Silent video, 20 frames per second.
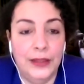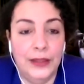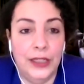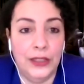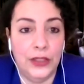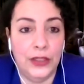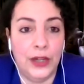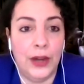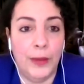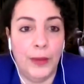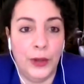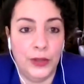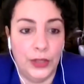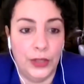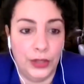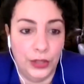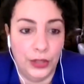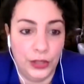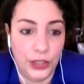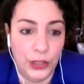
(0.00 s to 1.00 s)
they talk about the
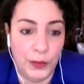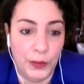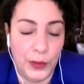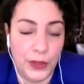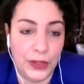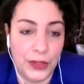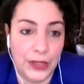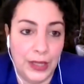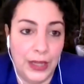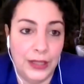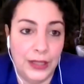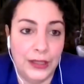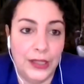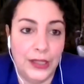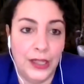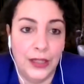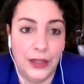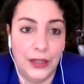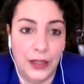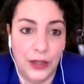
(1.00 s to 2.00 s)
30%
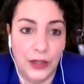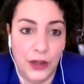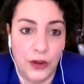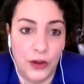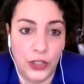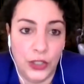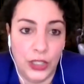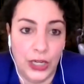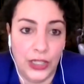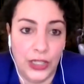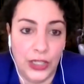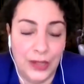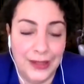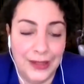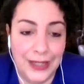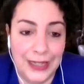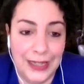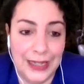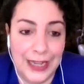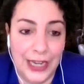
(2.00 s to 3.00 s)
in the negotiation
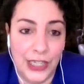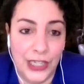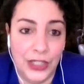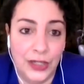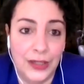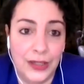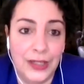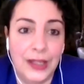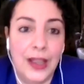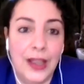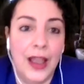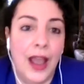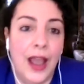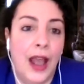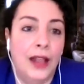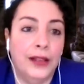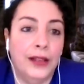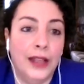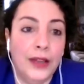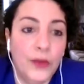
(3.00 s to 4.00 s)
delegations, and then